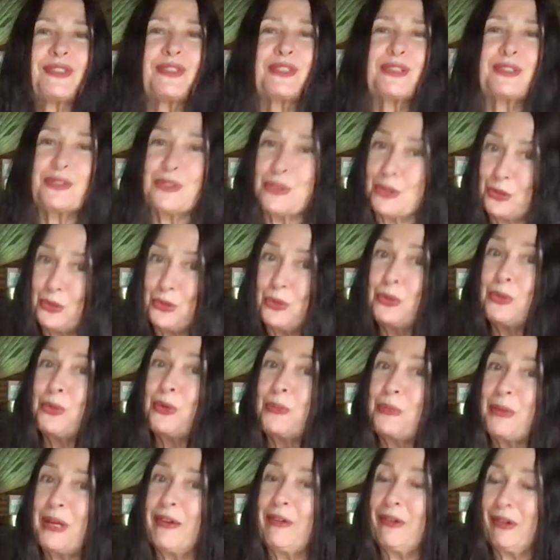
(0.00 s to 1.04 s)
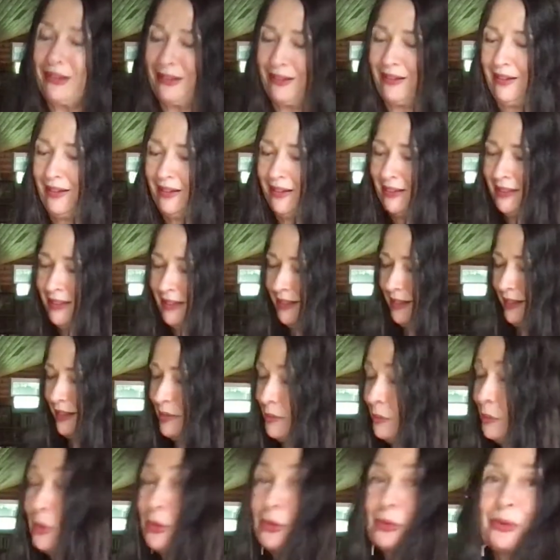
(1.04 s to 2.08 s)
is the new America
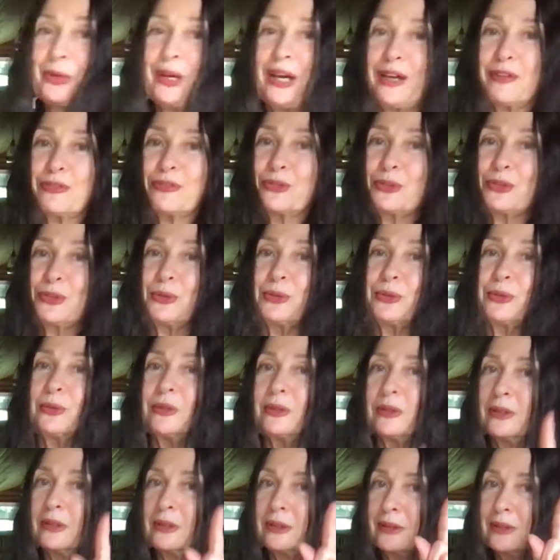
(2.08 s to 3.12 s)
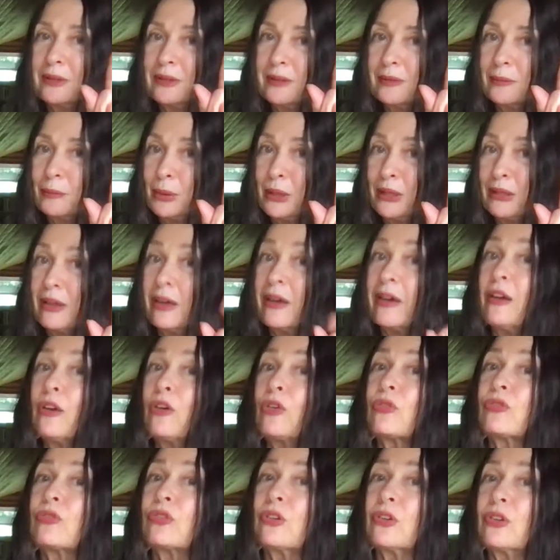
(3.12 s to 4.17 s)
where you have to be
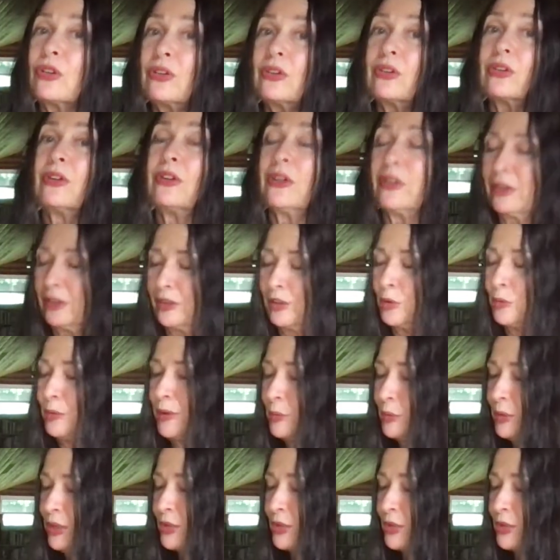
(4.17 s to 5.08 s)
careful. Or maybe I